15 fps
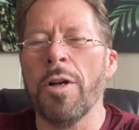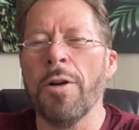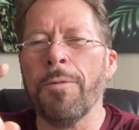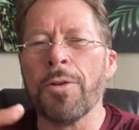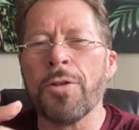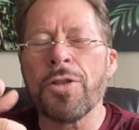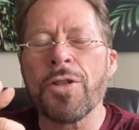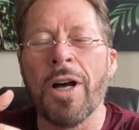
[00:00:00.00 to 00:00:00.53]

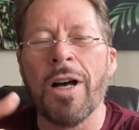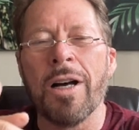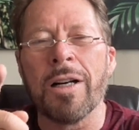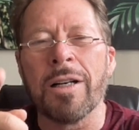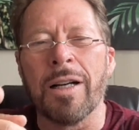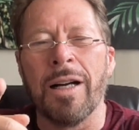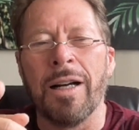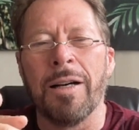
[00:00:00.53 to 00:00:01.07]

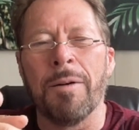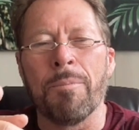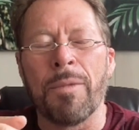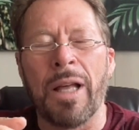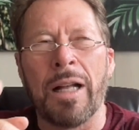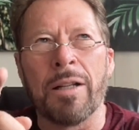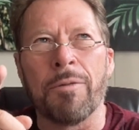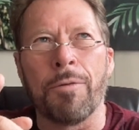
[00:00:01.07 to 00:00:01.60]
song
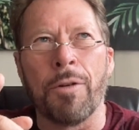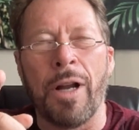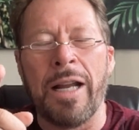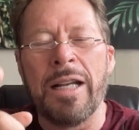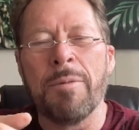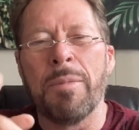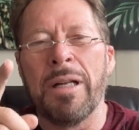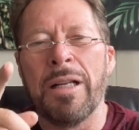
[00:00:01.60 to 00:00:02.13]
for
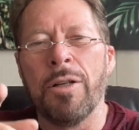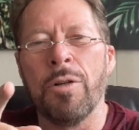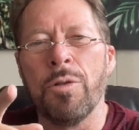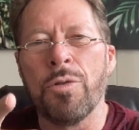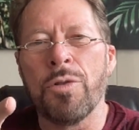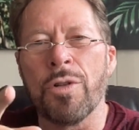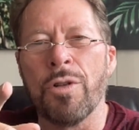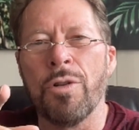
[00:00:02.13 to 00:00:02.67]
anybody
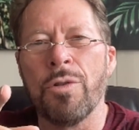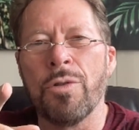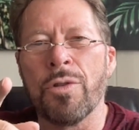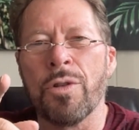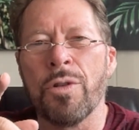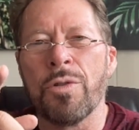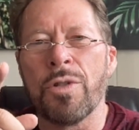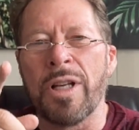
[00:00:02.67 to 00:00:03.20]

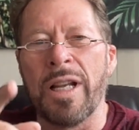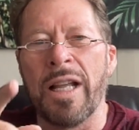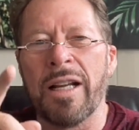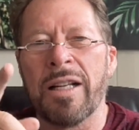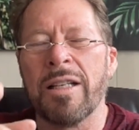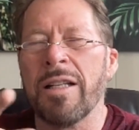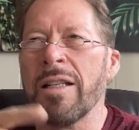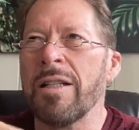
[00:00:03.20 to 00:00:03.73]
who's
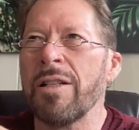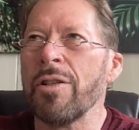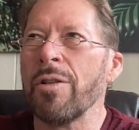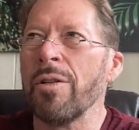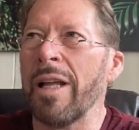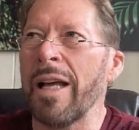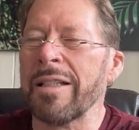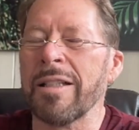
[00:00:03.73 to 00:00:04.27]
connected to
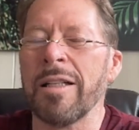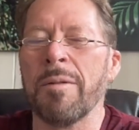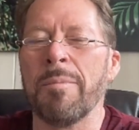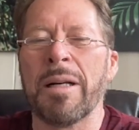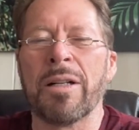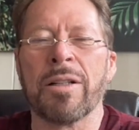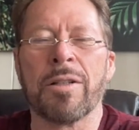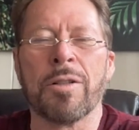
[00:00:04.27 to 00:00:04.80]
Latin
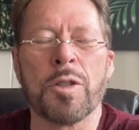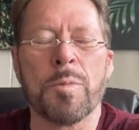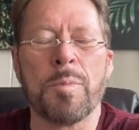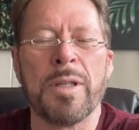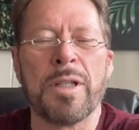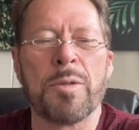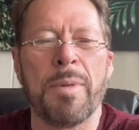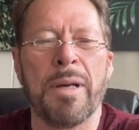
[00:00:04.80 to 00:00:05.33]
America or
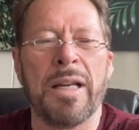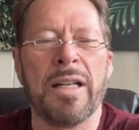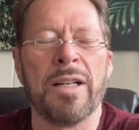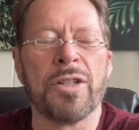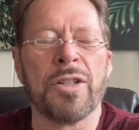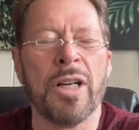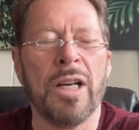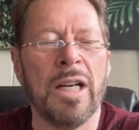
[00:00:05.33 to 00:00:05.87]
speaks
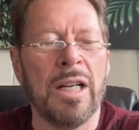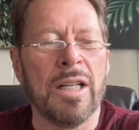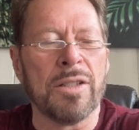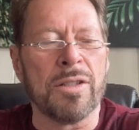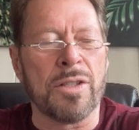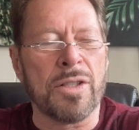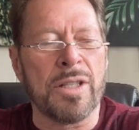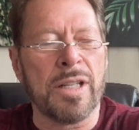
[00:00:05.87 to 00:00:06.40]
Spanish. It's
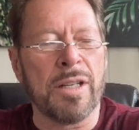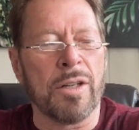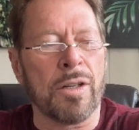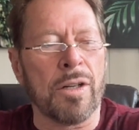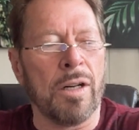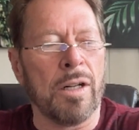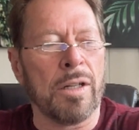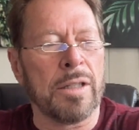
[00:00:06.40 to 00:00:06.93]
a singer
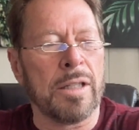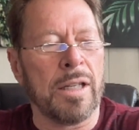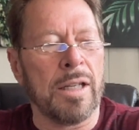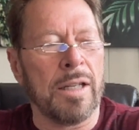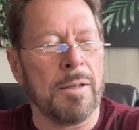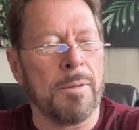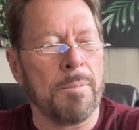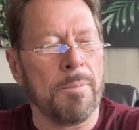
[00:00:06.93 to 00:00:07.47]
called
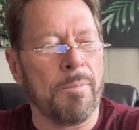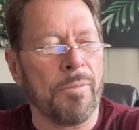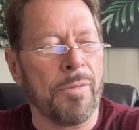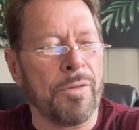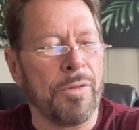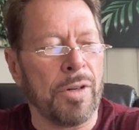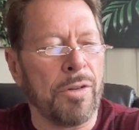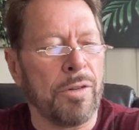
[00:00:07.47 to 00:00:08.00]

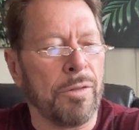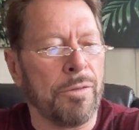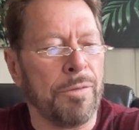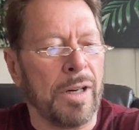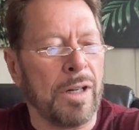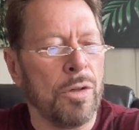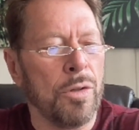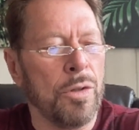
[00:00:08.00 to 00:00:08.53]

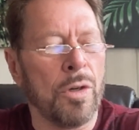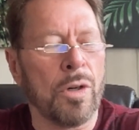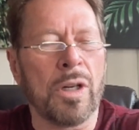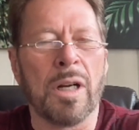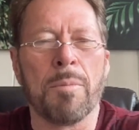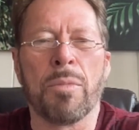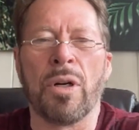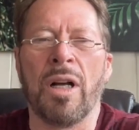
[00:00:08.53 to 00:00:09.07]
Facundo
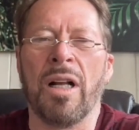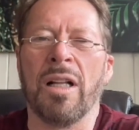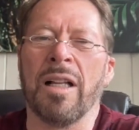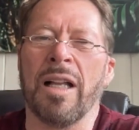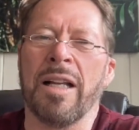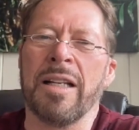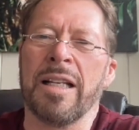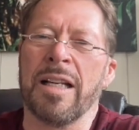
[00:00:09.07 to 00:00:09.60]
Cabral,
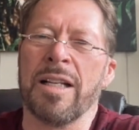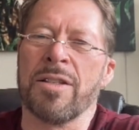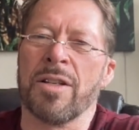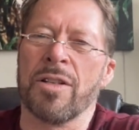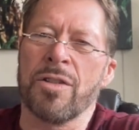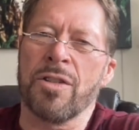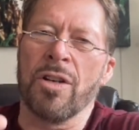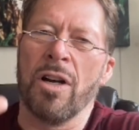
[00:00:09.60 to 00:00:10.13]
and he has a
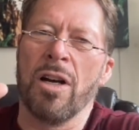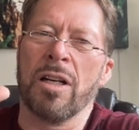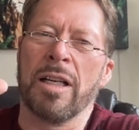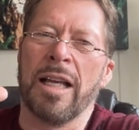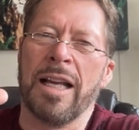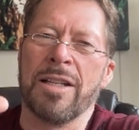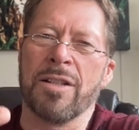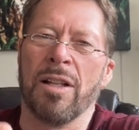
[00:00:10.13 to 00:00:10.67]
song. It
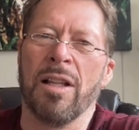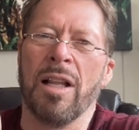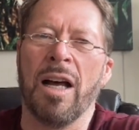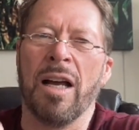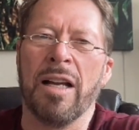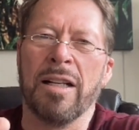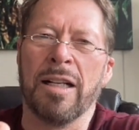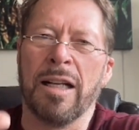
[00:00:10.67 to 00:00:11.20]
has a
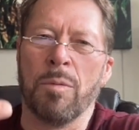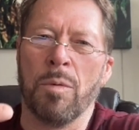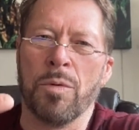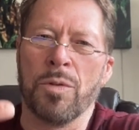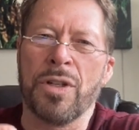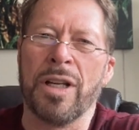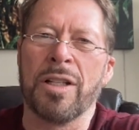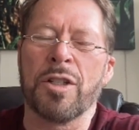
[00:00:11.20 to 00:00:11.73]
line, and I
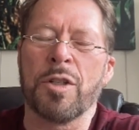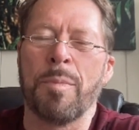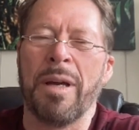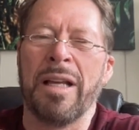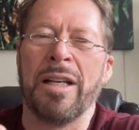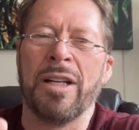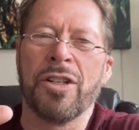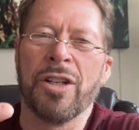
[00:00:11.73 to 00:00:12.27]
won't say it in
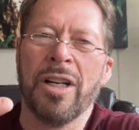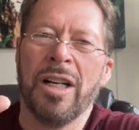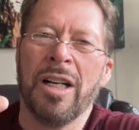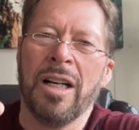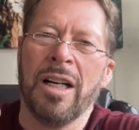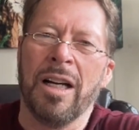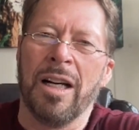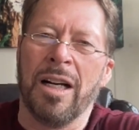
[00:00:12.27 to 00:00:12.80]
Spanish
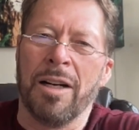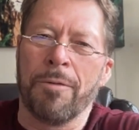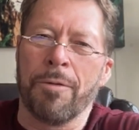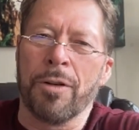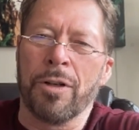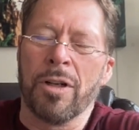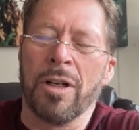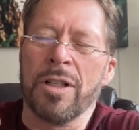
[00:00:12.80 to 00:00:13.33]
for
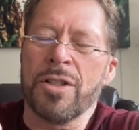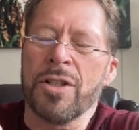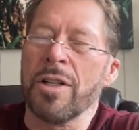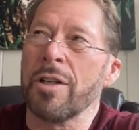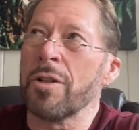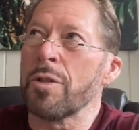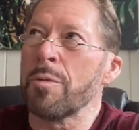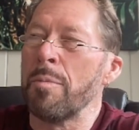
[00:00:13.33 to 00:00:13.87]
your
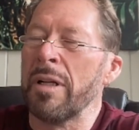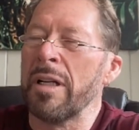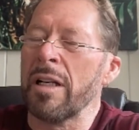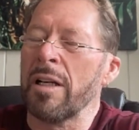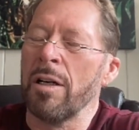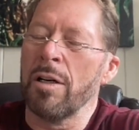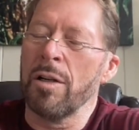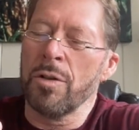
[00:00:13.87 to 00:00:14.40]
listeners, but it
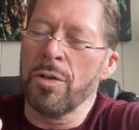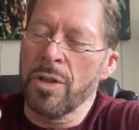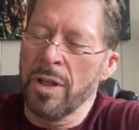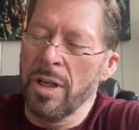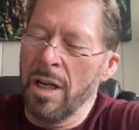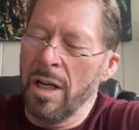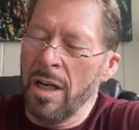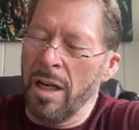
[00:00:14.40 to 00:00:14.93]
goes,
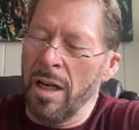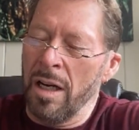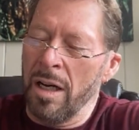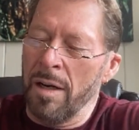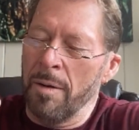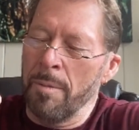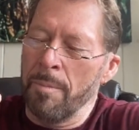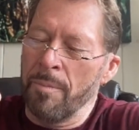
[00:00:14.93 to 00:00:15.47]

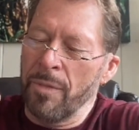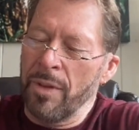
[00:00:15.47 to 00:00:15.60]
I'm